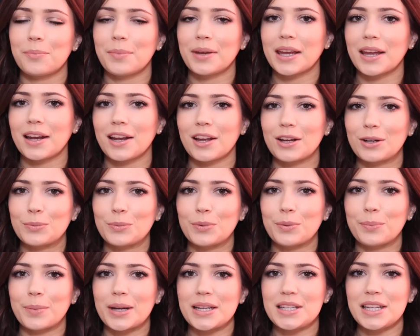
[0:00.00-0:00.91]
I've been getting
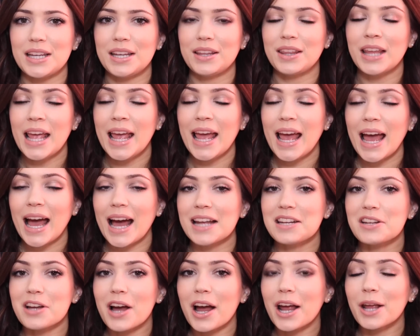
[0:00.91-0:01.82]
on with my teeth,
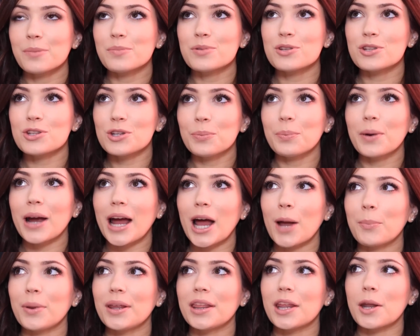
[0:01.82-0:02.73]
and I am super
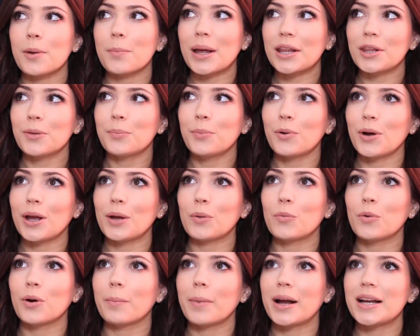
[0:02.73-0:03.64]
happy that I'm at the
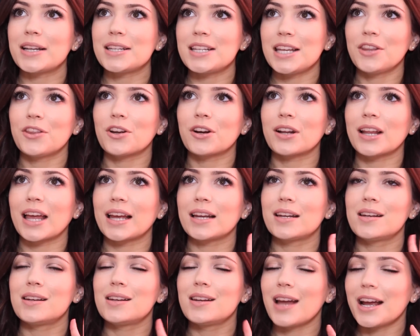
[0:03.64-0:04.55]
point where my teeth are
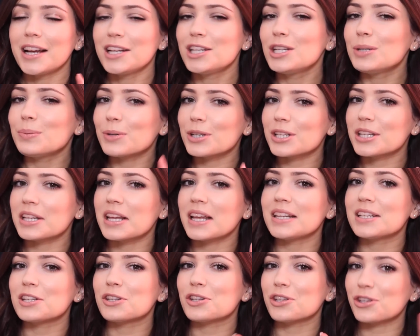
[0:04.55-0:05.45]
like ninety
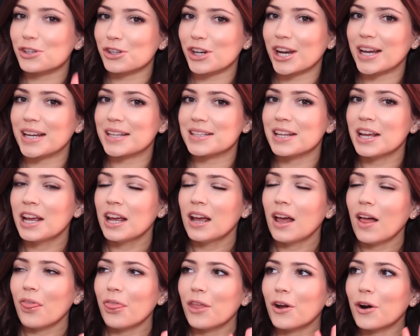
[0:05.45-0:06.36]
percent straight.
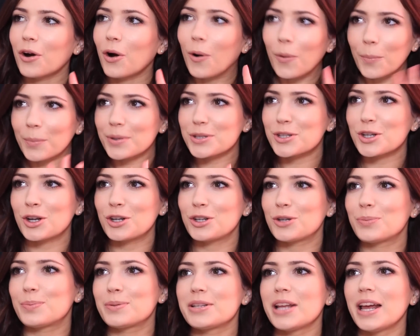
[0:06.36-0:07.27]
They're almost one
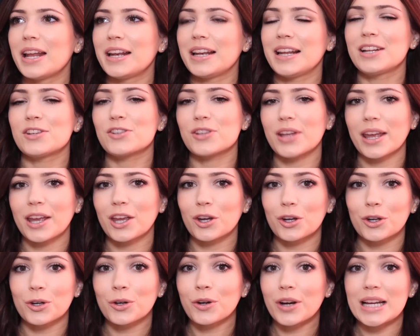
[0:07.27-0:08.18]
hundred percent. It's
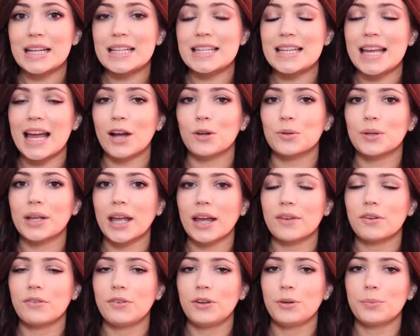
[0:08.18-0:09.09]
like crazy. I only
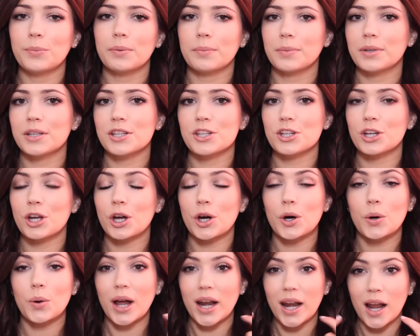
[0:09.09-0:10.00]
have a few more months to
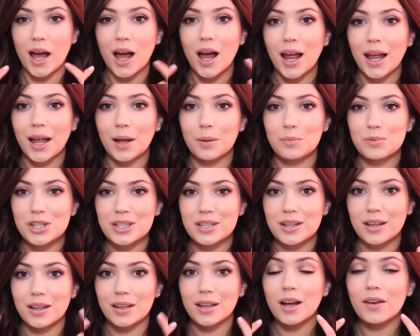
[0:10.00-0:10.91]
go and I am
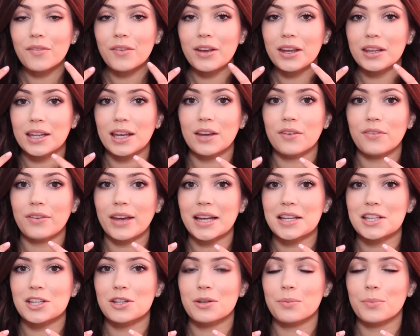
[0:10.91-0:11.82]
just loving the
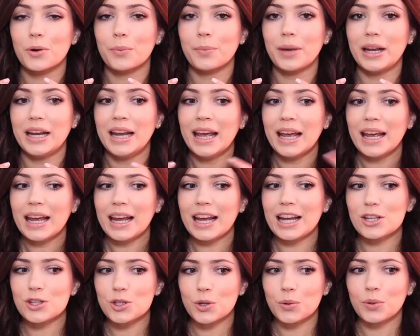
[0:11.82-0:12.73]
effect at the moment.
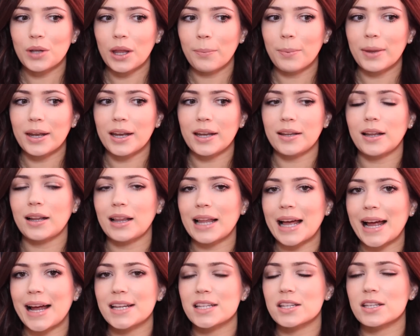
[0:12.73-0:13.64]
It's only been in the
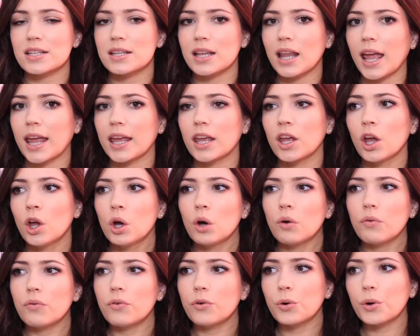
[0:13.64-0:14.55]
last like
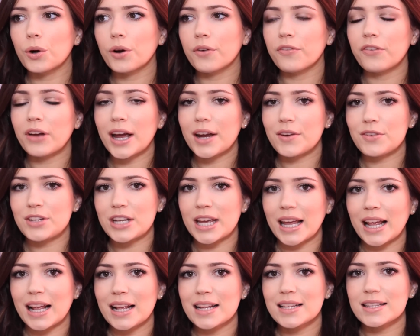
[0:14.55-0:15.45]
four or five
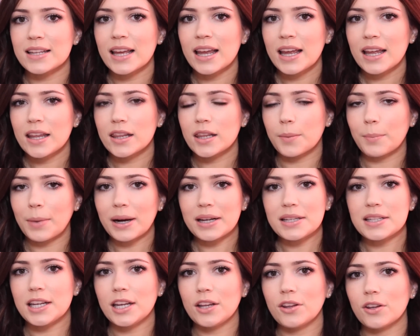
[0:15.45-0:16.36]
days that
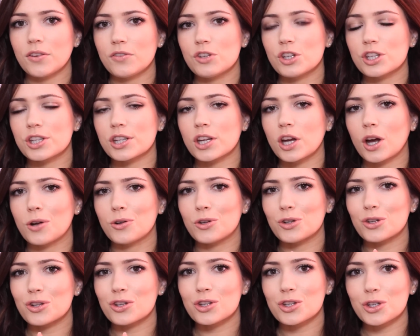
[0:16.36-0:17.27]
my teeth have just
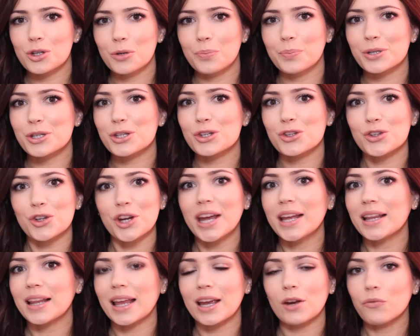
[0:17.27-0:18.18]
gone super
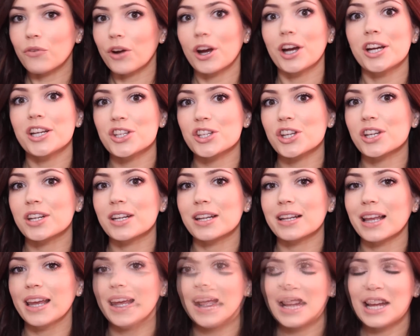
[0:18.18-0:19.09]
straight, like very
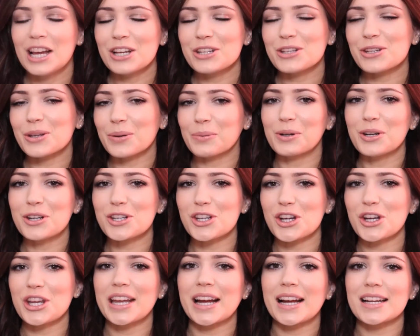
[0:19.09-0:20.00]
suddenly. So I'm going to
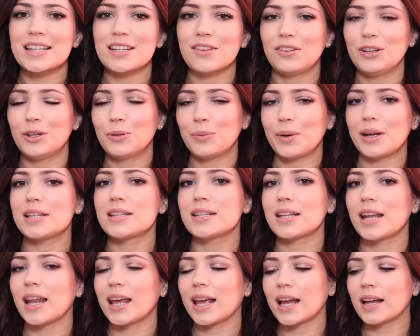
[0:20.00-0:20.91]
show you guys a few
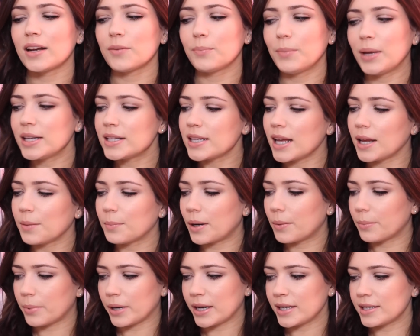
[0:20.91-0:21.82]
ways that I kind of maintain
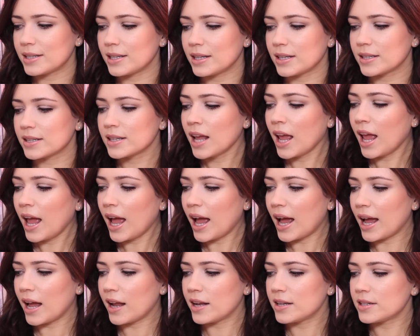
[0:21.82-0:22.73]
my braces
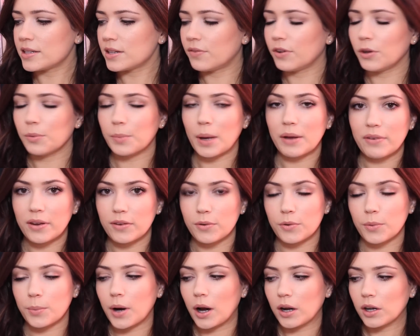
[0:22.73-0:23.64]
and a few of my
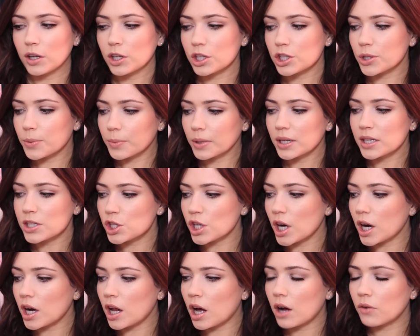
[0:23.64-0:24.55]
favorite products. So I'm going to
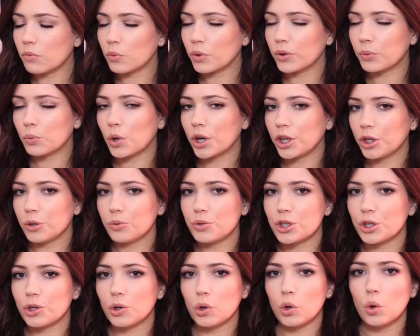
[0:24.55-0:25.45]
start off with what you
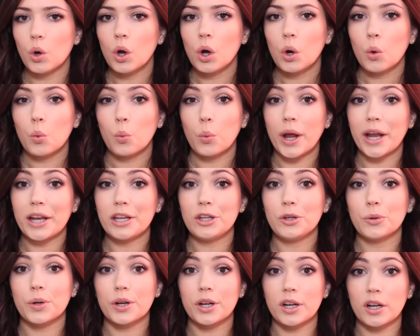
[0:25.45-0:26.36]
do
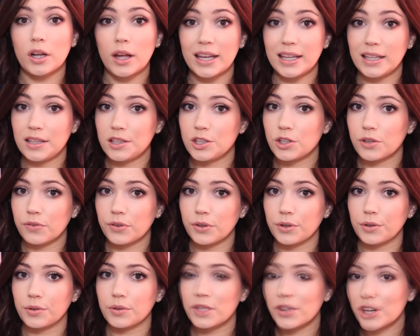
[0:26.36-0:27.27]
when you are going to eat your
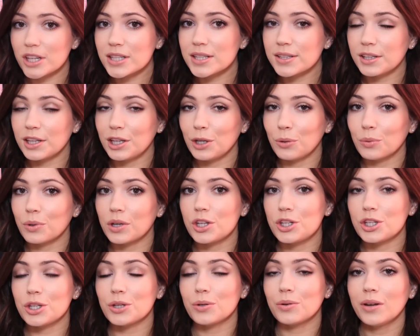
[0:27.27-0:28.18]
food. First thing that you
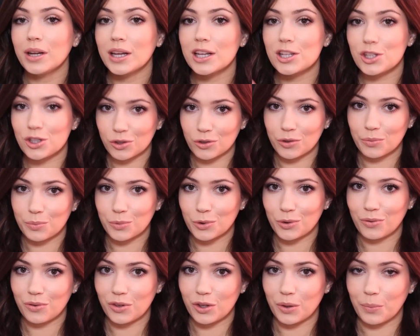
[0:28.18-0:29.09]
want to do is to
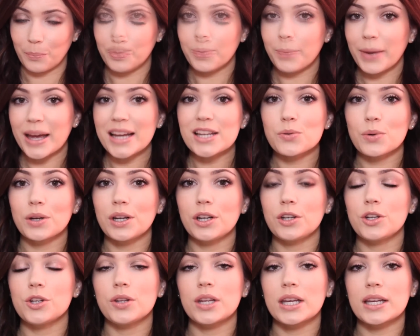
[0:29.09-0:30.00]
remove them. The best way
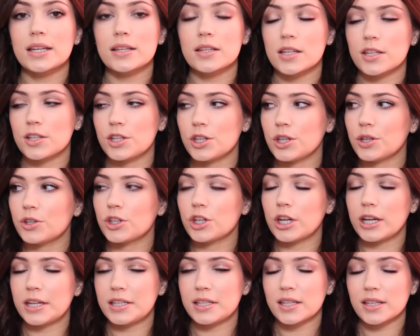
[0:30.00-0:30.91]
to do this is to
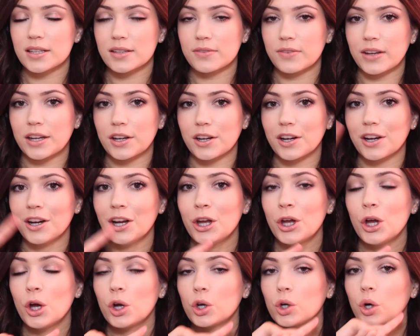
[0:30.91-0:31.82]
use your index finger,
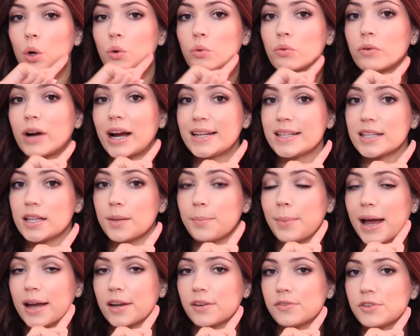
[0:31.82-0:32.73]
go right to
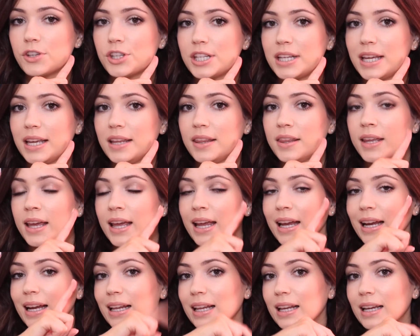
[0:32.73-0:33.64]
the back of your teeth,
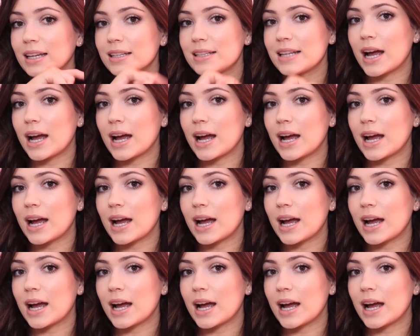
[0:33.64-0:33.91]
click